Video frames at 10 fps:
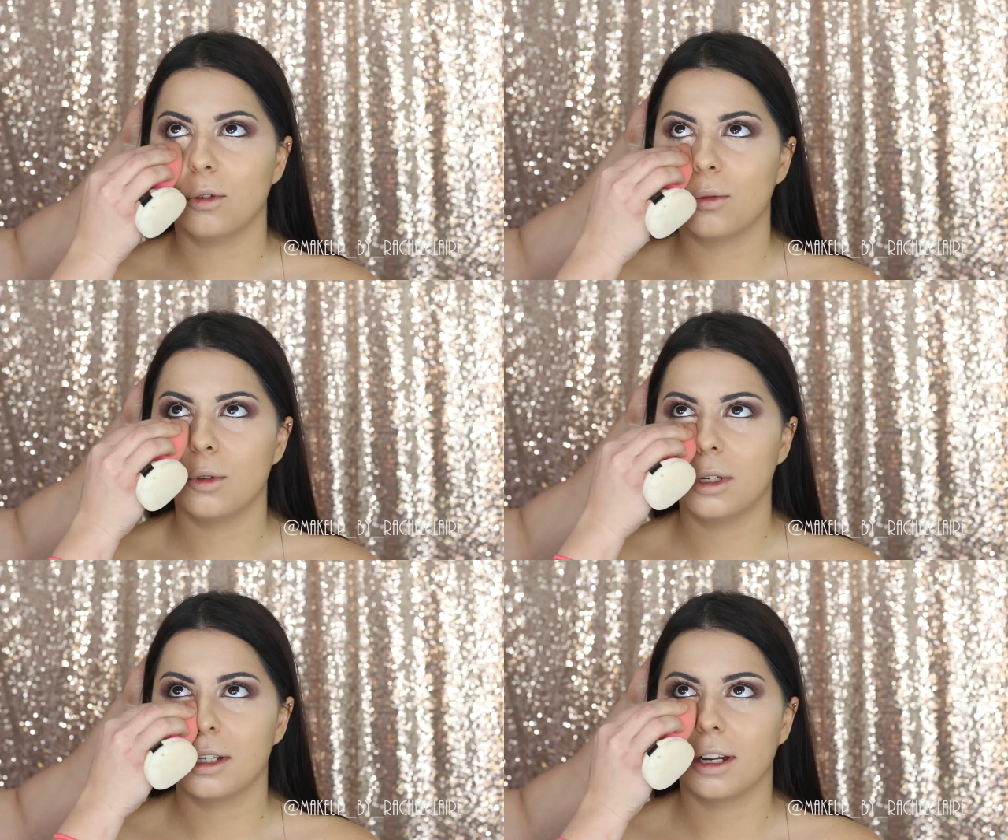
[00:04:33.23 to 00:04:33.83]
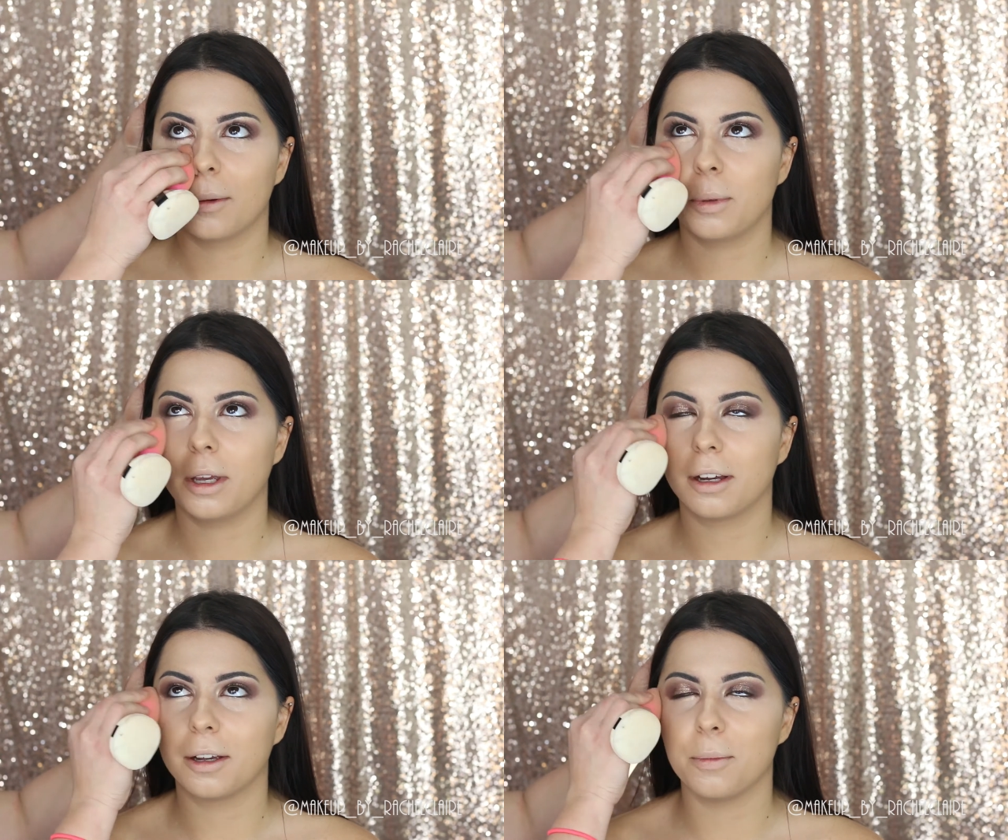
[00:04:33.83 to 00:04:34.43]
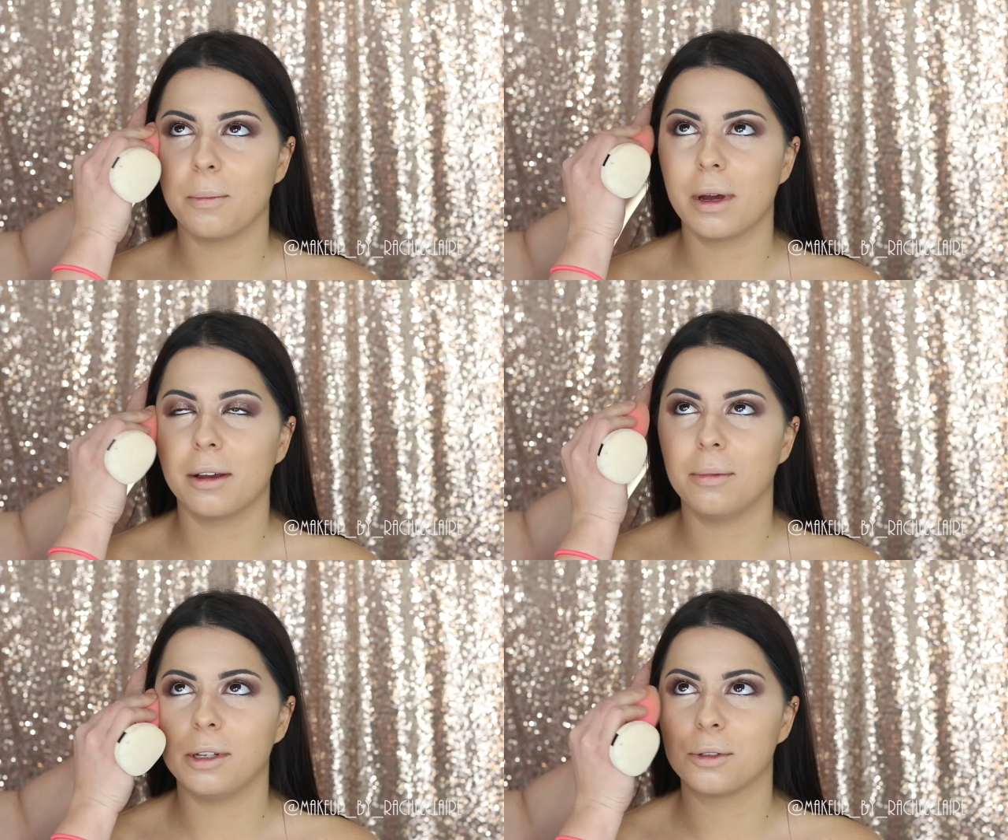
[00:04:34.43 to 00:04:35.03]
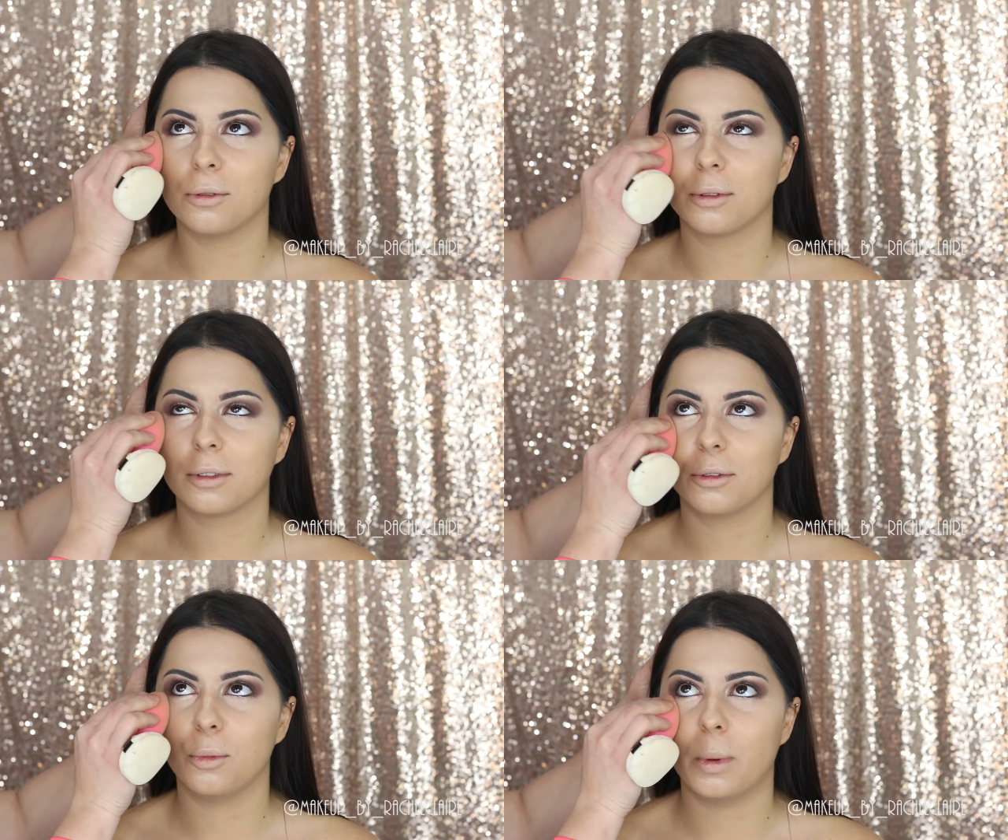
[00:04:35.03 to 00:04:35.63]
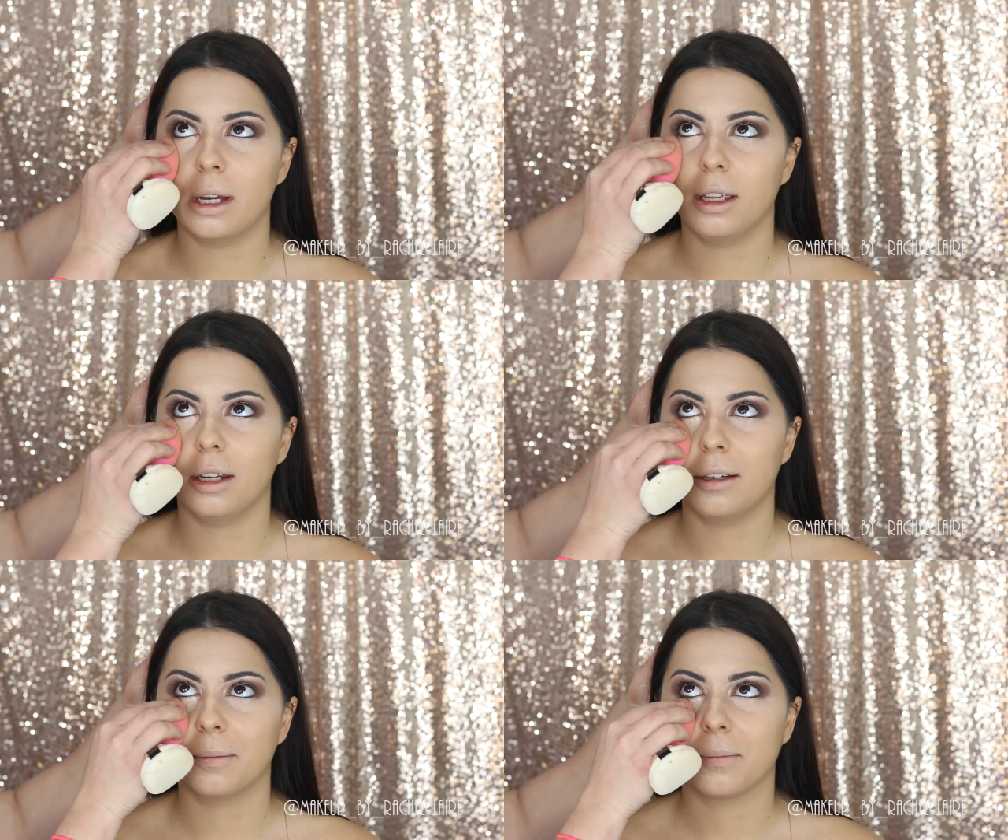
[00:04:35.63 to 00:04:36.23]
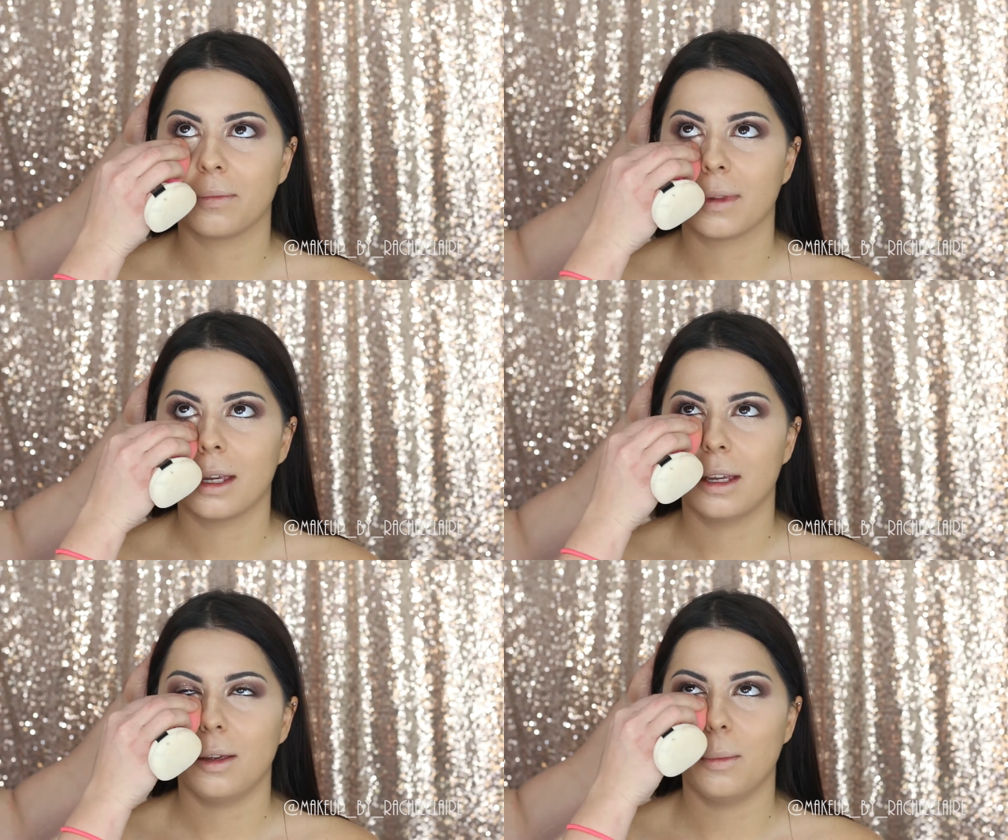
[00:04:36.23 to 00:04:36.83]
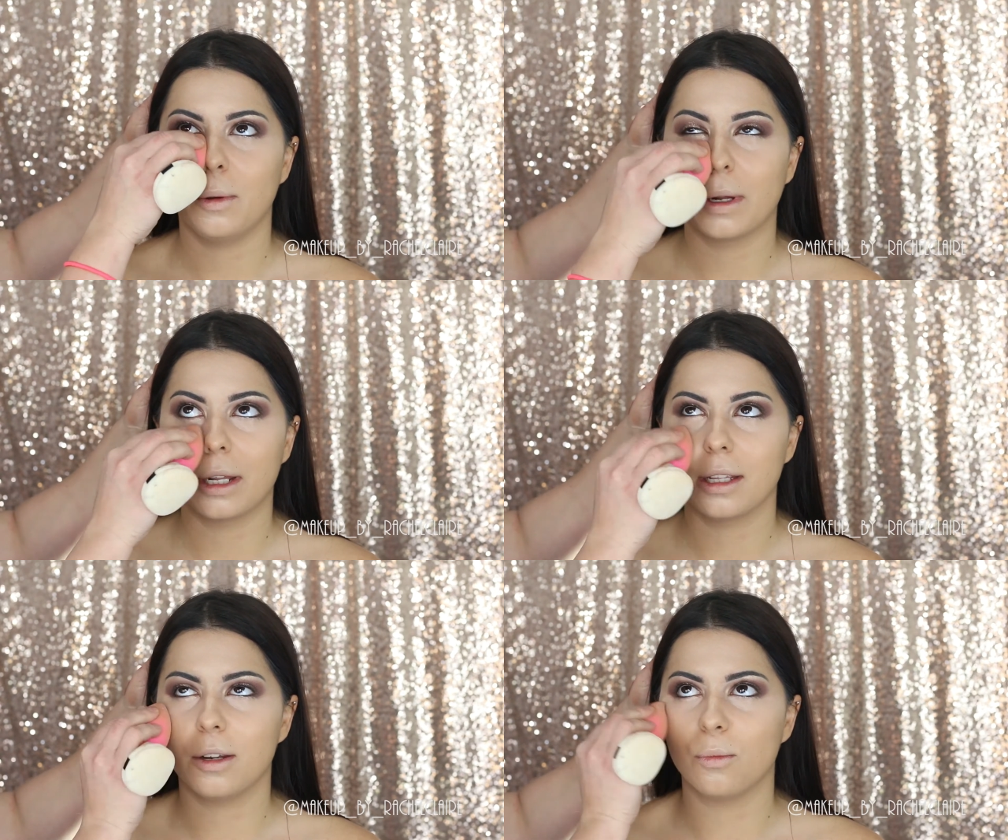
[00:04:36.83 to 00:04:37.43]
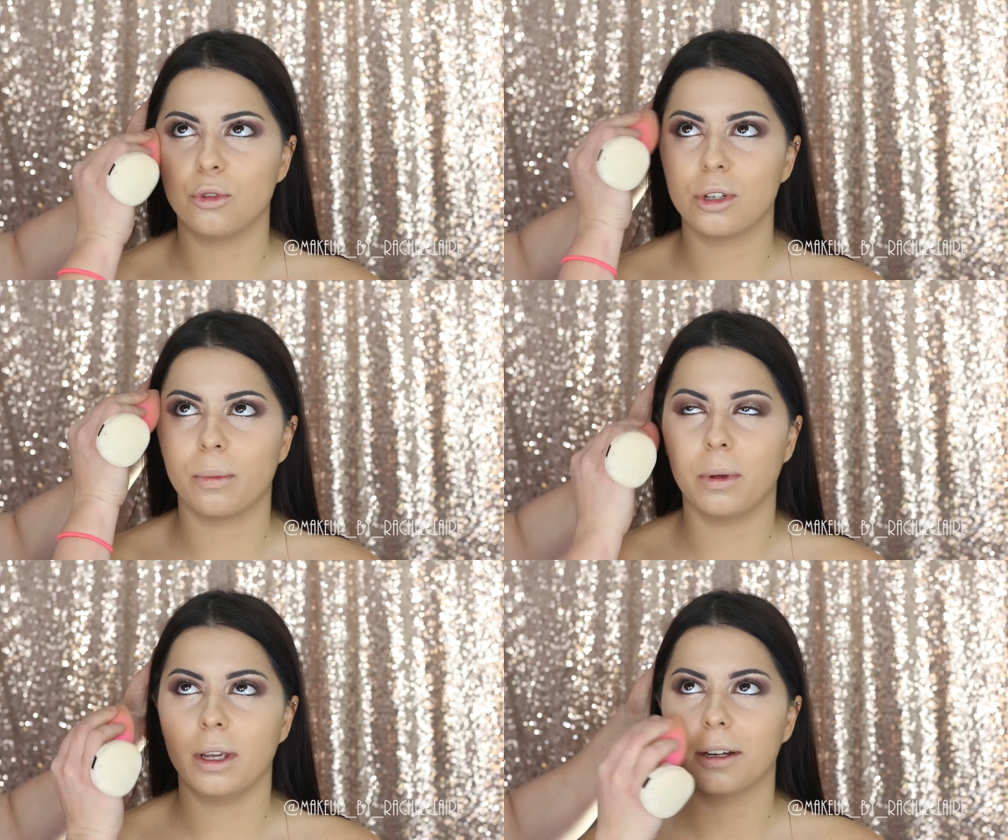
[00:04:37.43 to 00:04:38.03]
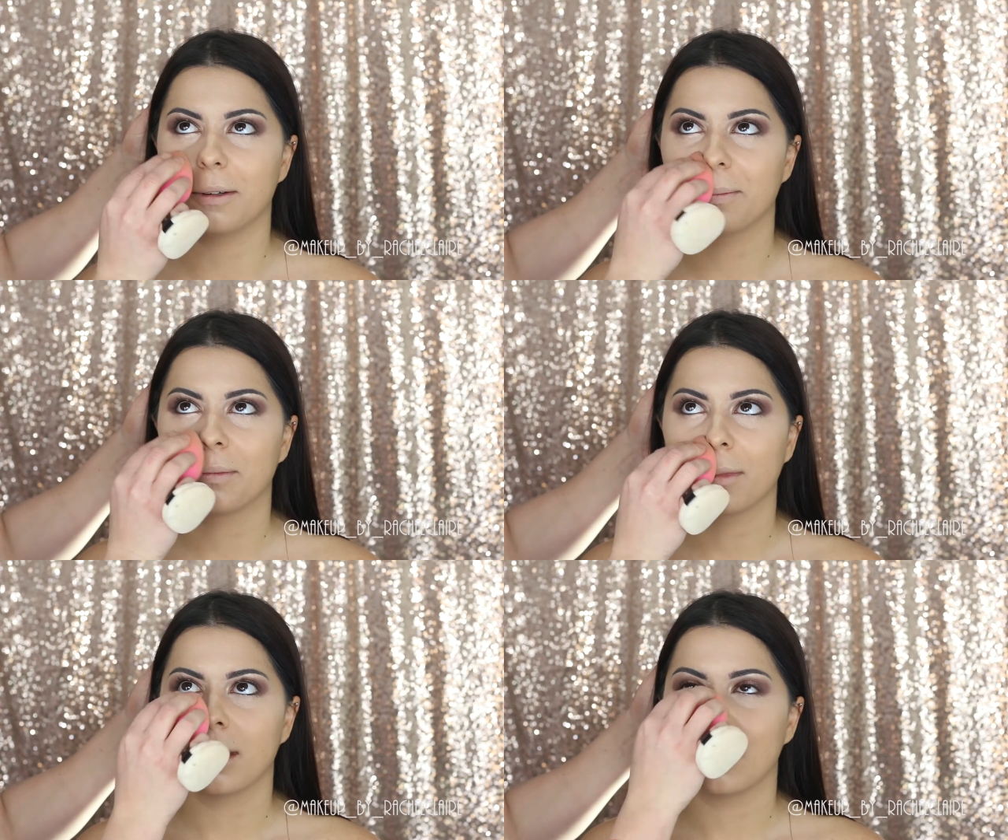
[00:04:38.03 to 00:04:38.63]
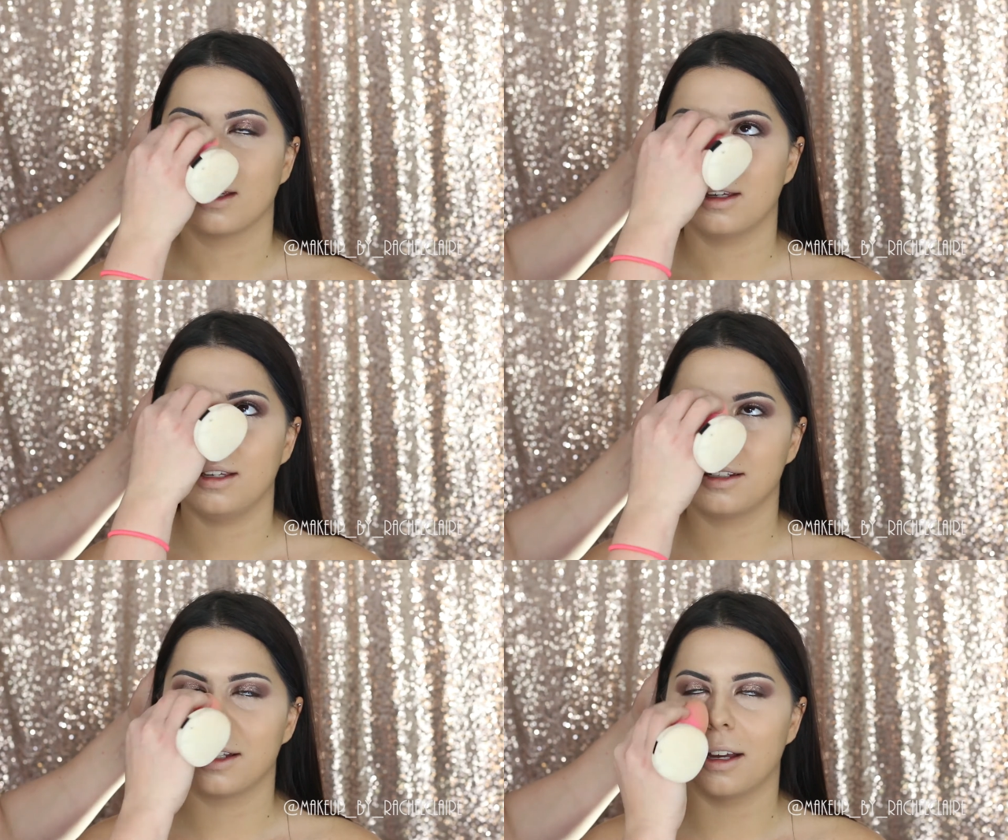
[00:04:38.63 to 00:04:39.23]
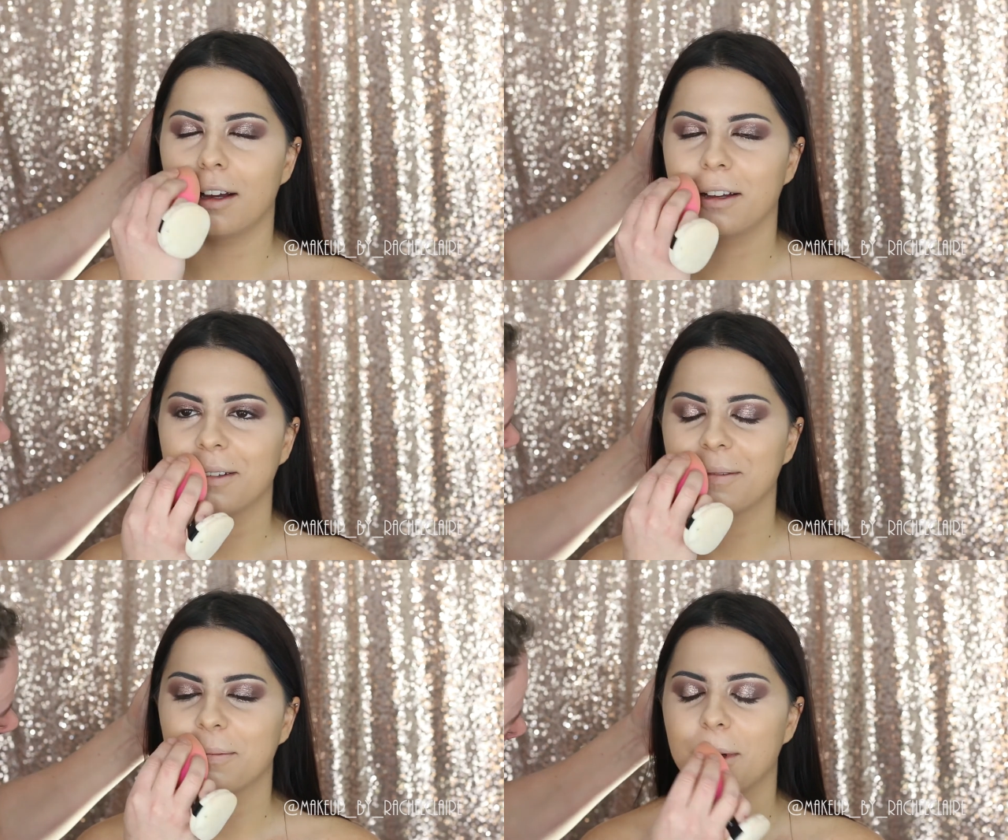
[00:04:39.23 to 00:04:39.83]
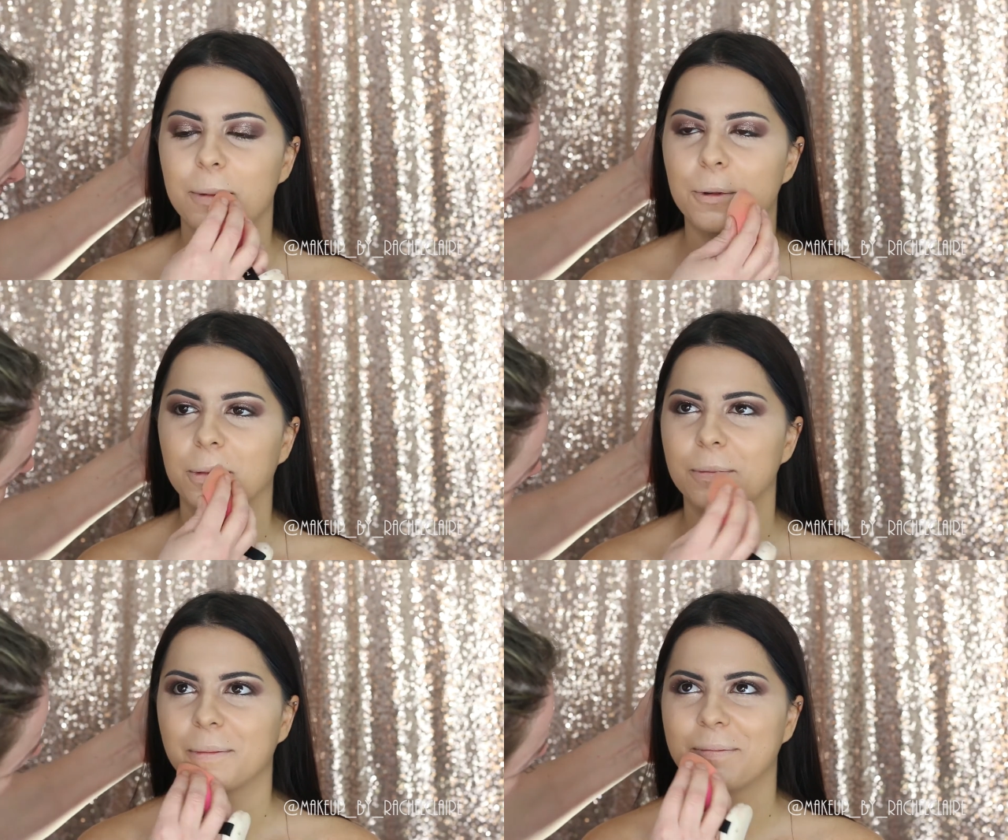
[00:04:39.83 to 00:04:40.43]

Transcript: This just picks up any excess product, probably too much from under the eye actually, since we do have to reapply some concealer towards the end of the video.